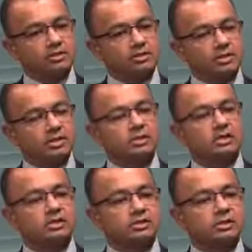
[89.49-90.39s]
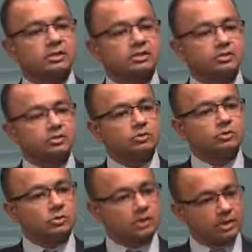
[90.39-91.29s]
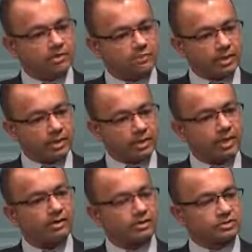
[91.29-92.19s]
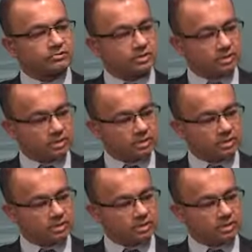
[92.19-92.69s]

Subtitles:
So I think there are two main areas which